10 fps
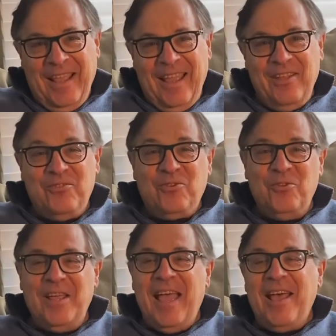And so
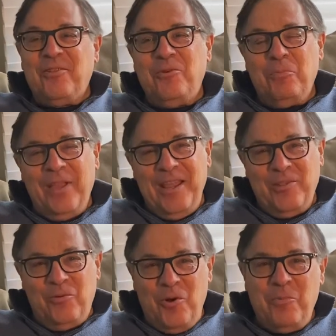the actor playing
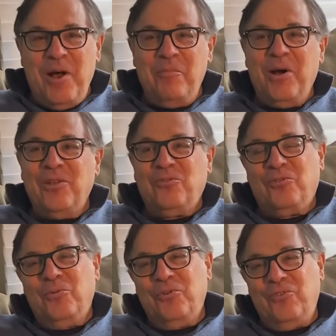the robot
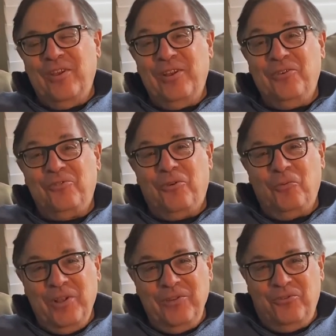monster was in his
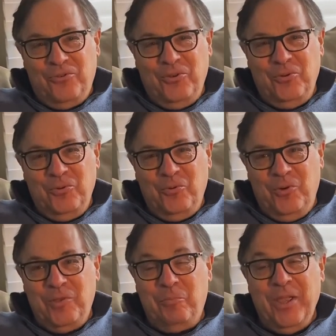gorilla suit
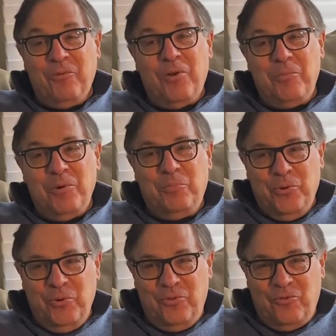with big rubber
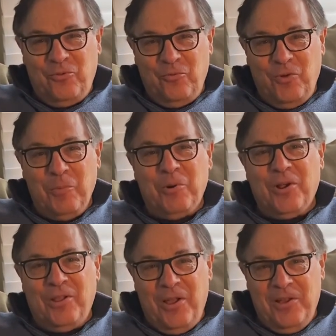boots, rubber
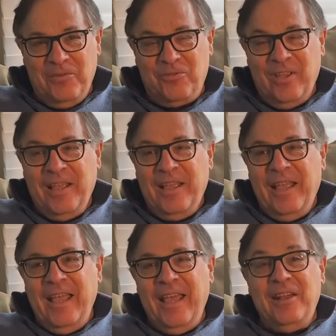gloves,
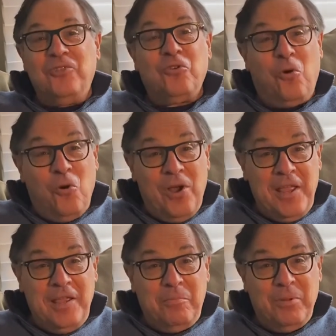and a
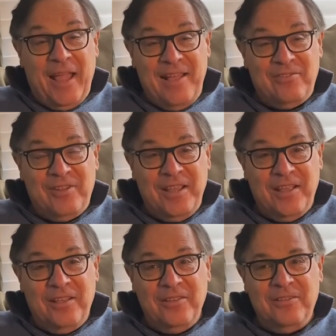toy
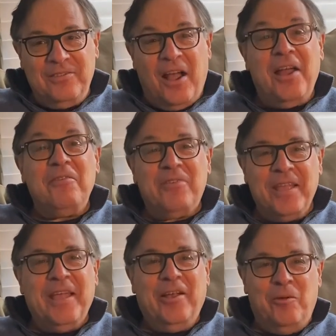plastic
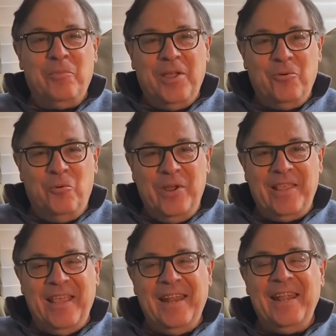diving helmet with
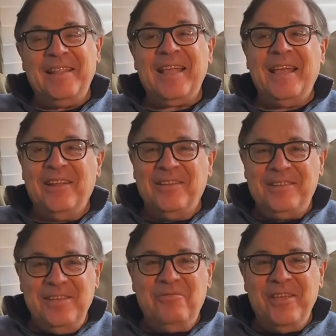an antenna,
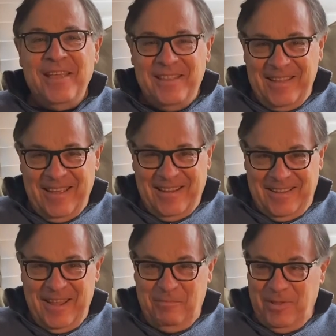TV antenna
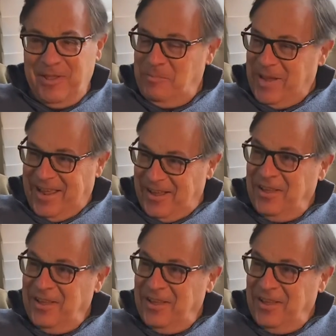taped to the back.